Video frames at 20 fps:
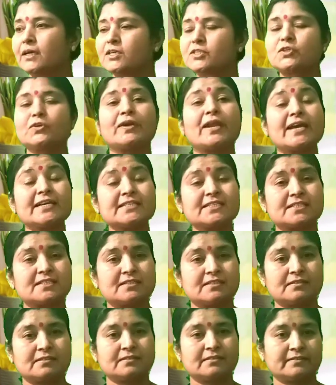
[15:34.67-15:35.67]
So
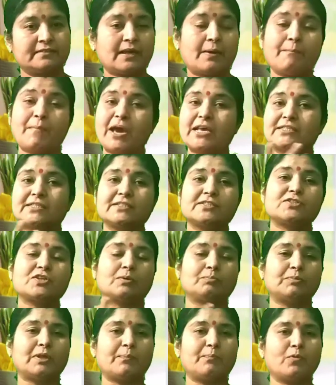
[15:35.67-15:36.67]
next, the message
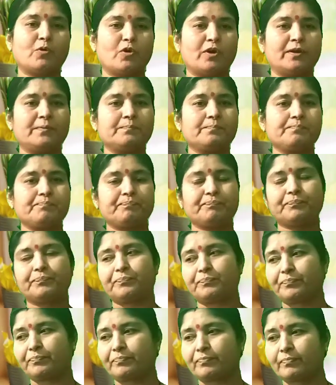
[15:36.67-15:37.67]
of the poem.
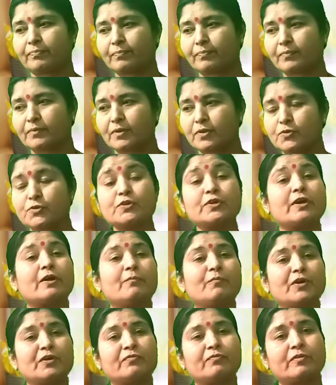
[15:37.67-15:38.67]
So
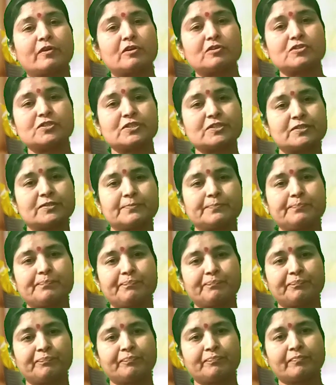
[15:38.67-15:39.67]
Robert Frost.
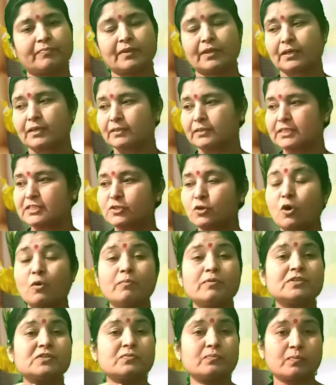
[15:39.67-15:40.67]
This
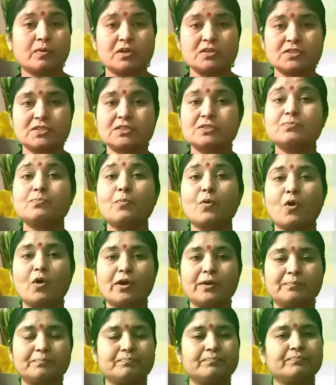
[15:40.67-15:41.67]
Robert Frost
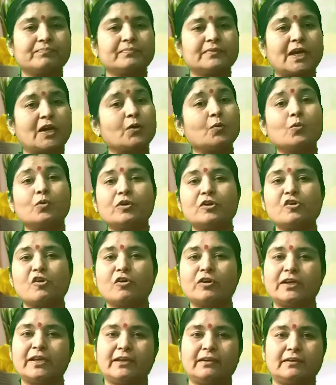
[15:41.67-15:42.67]
poem, The Road
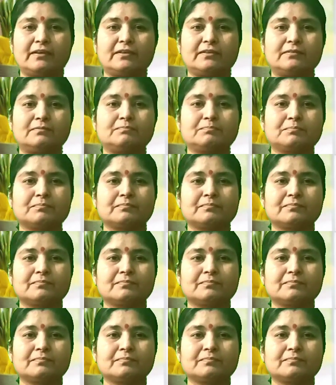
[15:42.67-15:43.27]
Not Taken,